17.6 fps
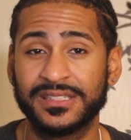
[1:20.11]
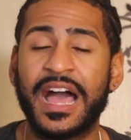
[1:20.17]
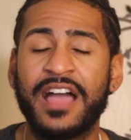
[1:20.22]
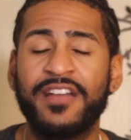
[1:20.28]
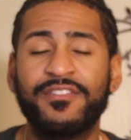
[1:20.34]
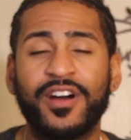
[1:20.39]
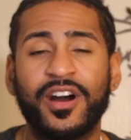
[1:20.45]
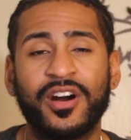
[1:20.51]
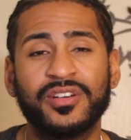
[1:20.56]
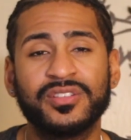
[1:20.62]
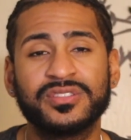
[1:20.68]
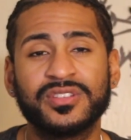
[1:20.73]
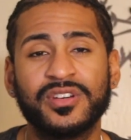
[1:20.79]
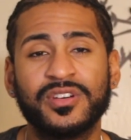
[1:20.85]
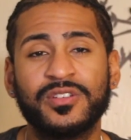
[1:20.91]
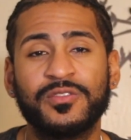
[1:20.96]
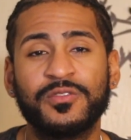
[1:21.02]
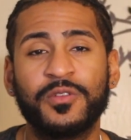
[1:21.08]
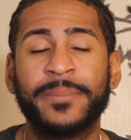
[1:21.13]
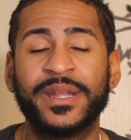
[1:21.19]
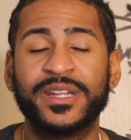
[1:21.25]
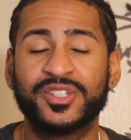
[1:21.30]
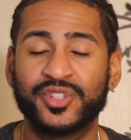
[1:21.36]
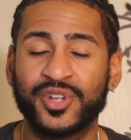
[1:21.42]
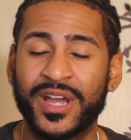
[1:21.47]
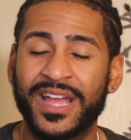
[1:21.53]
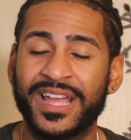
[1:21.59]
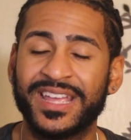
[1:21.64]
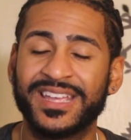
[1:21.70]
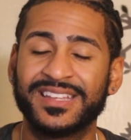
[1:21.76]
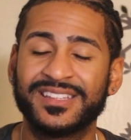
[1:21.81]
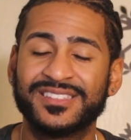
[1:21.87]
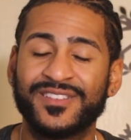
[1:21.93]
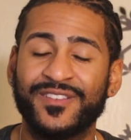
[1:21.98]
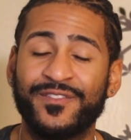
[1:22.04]
I've also been
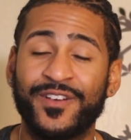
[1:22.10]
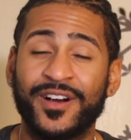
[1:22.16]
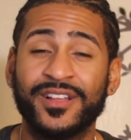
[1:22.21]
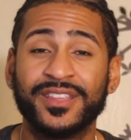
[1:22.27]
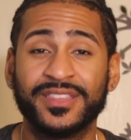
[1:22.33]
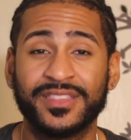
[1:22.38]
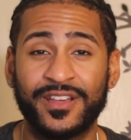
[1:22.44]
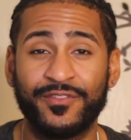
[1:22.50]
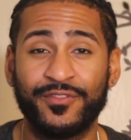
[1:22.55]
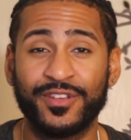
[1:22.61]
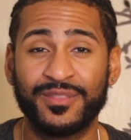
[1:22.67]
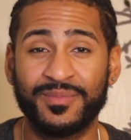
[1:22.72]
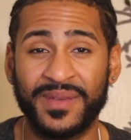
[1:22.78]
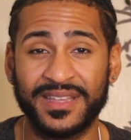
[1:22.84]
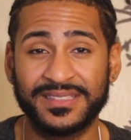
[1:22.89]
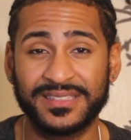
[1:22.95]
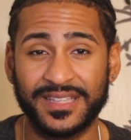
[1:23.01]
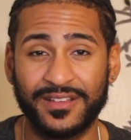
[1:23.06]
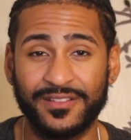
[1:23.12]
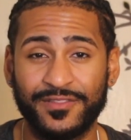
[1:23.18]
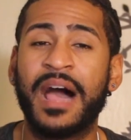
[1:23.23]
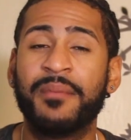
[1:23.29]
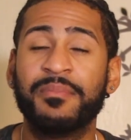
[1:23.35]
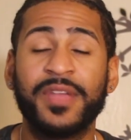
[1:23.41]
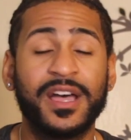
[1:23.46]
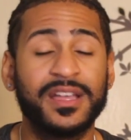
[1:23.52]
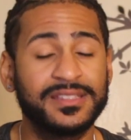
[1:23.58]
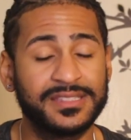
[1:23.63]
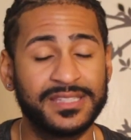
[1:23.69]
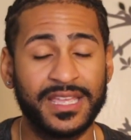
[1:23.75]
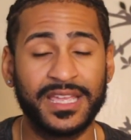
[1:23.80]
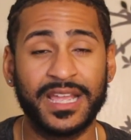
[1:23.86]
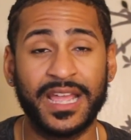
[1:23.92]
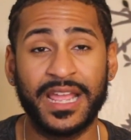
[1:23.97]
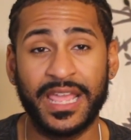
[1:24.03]
trying to fall in love with myself. I'm not
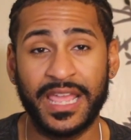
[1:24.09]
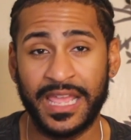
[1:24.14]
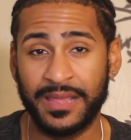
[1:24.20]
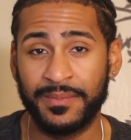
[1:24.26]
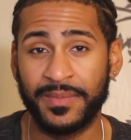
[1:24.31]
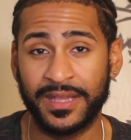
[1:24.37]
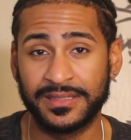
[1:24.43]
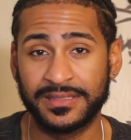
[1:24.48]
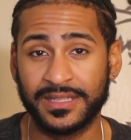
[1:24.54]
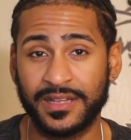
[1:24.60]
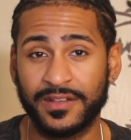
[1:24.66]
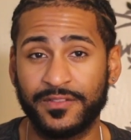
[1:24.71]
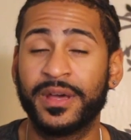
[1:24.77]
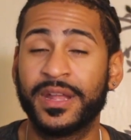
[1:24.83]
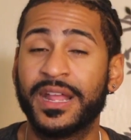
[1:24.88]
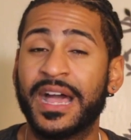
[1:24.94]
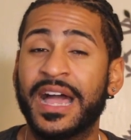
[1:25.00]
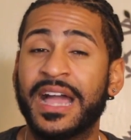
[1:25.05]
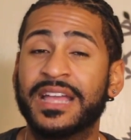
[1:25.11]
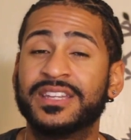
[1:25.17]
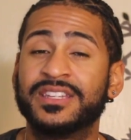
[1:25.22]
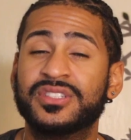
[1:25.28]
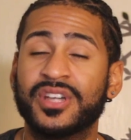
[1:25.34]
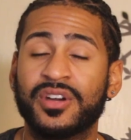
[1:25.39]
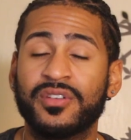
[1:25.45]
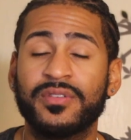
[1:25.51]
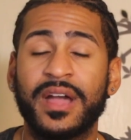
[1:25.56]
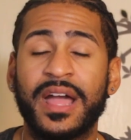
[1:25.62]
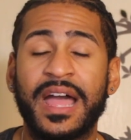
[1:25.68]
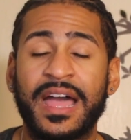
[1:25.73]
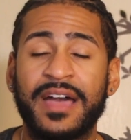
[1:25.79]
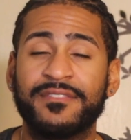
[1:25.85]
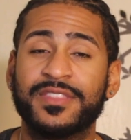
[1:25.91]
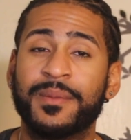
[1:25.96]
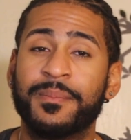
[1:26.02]
saying I hate myself, but I don't
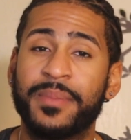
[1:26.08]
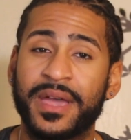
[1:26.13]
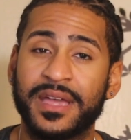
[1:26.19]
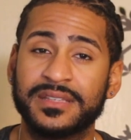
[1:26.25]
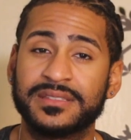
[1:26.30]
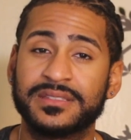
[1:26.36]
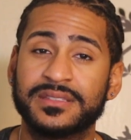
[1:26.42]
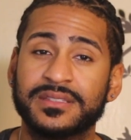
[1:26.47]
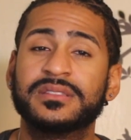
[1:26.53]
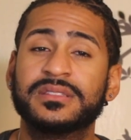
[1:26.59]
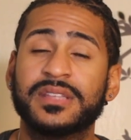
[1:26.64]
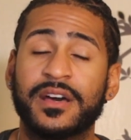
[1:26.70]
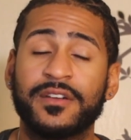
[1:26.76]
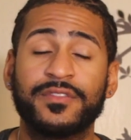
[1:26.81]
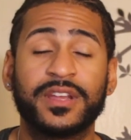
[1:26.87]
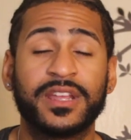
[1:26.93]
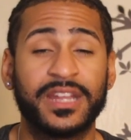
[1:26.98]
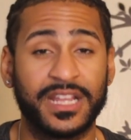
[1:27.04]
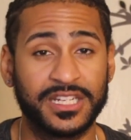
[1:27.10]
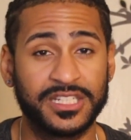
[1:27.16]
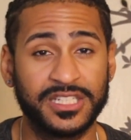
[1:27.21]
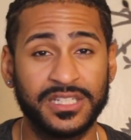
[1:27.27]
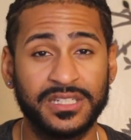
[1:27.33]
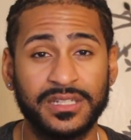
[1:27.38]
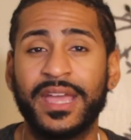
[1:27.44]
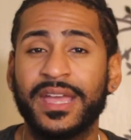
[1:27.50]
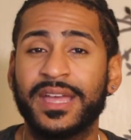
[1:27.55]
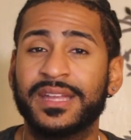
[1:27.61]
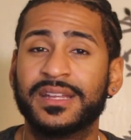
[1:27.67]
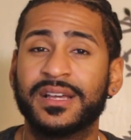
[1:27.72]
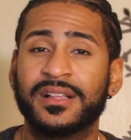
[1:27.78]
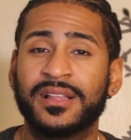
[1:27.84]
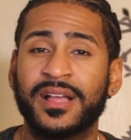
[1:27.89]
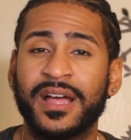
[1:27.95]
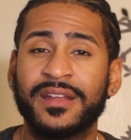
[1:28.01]
have the best self-connection, and
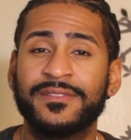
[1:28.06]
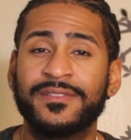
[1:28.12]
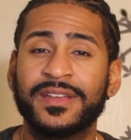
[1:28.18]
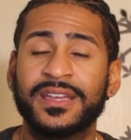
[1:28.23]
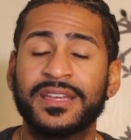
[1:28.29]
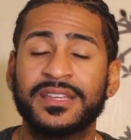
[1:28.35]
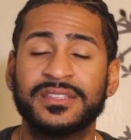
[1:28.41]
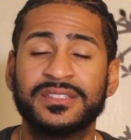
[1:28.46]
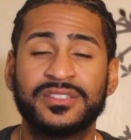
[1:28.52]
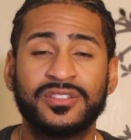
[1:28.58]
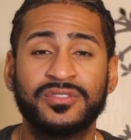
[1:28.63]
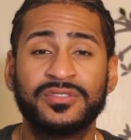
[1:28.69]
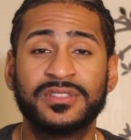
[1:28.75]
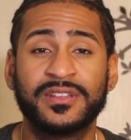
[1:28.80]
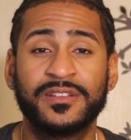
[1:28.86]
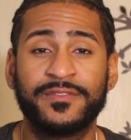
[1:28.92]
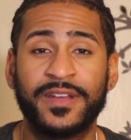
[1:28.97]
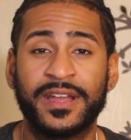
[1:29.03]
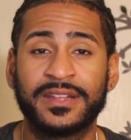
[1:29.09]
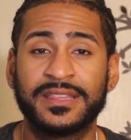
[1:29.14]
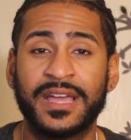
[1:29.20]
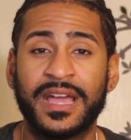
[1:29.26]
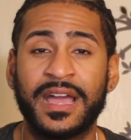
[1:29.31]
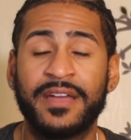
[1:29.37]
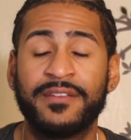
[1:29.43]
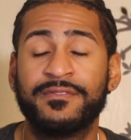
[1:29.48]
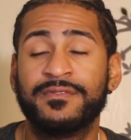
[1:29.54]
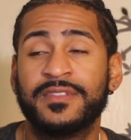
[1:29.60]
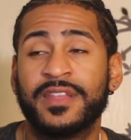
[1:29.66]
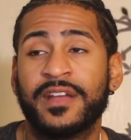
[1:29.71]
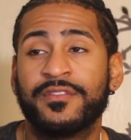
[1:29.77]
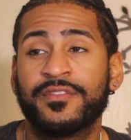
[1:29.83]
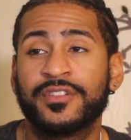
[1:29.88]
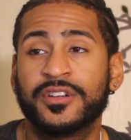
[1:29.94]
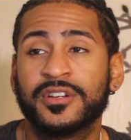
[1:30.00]
a lot of it is due to the fact that I've
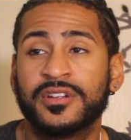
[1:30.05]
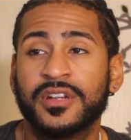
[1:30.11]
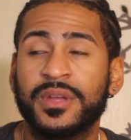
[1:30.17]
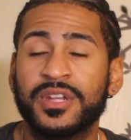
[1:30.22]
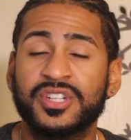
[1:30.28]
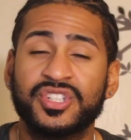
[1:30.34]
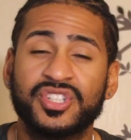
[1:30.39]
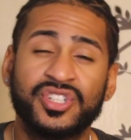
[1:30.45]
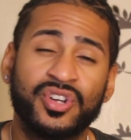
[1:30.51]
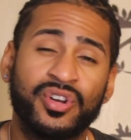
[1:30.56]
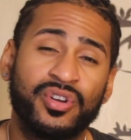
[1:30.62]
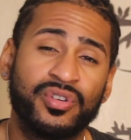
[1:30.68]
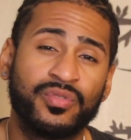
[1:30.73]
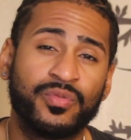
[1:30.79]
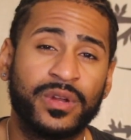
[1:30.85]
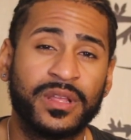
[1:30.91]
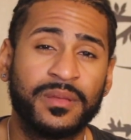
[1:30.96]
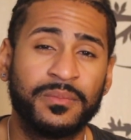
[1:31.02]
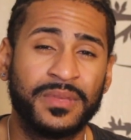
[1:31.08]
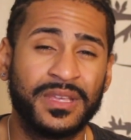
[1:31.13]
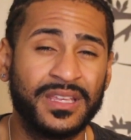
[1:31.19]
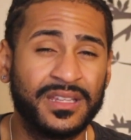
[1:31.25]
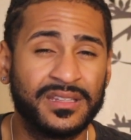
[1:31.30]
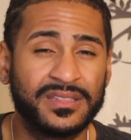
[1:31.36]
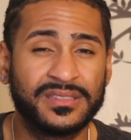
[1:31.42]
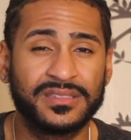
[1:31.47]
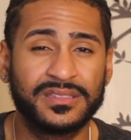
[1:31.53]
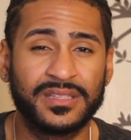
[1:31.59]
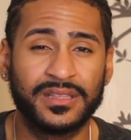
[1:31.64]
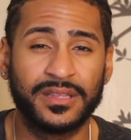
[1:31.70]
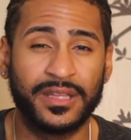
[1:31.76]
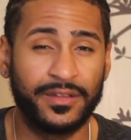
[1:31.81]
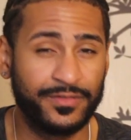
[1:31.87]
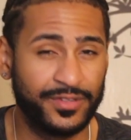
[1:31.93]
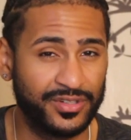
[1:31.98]
never been shown what it means to
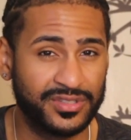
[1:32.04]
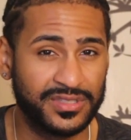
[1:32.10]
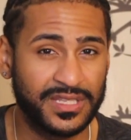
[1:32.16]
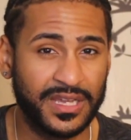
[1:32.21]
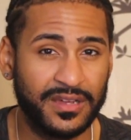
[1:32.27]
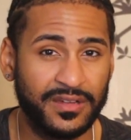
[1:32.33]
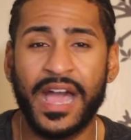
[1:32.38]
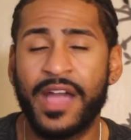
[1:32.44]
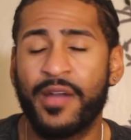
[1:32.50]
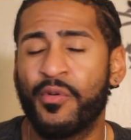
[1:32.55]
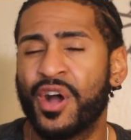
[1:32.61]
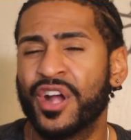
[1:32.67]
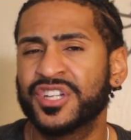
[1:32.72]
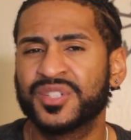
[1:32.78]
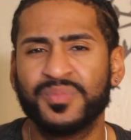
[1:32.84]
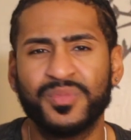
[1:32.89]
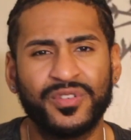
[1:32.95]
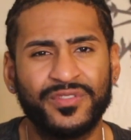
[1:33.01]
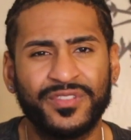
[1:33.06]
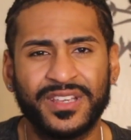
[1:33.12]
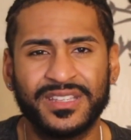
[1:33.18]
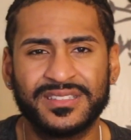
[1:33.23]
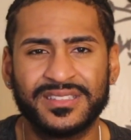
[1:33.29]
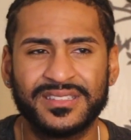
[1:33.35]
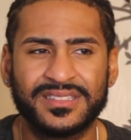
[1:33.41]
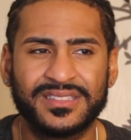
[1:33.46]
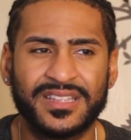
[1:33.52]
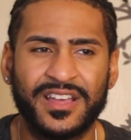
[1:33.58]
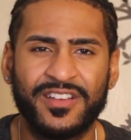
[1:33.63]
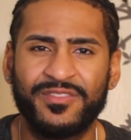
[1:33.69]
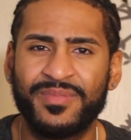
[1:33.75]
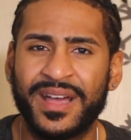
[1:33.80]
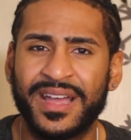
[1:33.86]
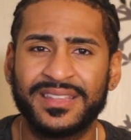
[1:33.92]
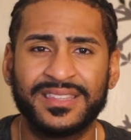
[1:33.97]
love yourself. I watch movies and stuff,
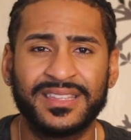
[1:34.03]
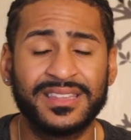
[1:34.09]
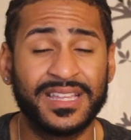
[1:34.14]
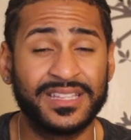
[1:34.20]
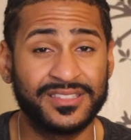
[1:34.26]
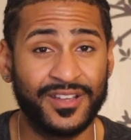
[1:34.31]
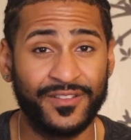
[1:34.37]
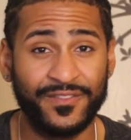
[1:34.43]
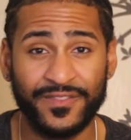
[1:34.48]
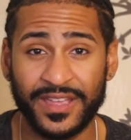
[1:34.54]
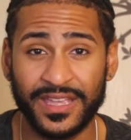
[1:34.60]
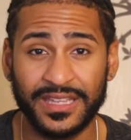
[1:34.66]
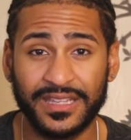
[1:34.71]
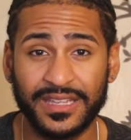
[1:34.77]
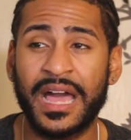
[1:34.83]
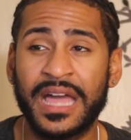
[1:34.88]
but I think that's all fake.